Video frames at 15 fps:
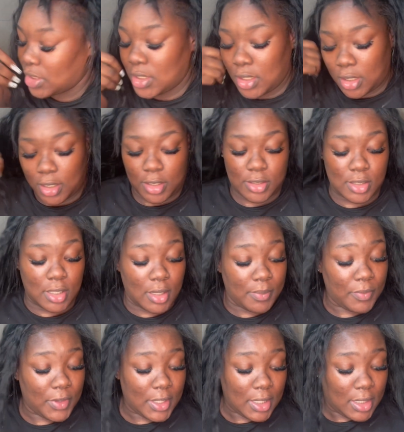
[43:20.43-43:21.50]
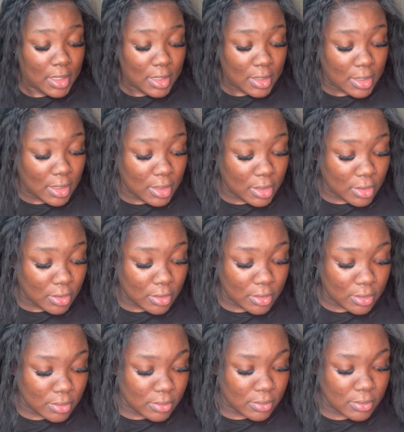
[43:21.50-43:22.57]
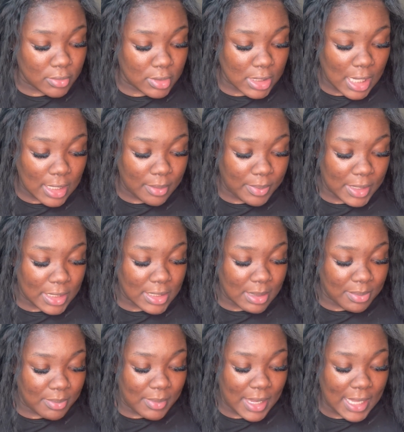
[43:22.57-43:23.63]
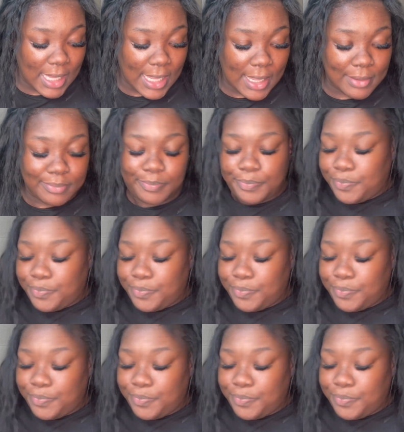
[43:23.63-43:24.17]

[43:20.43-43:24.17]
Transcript: to close up the little dollop at the top of my hair.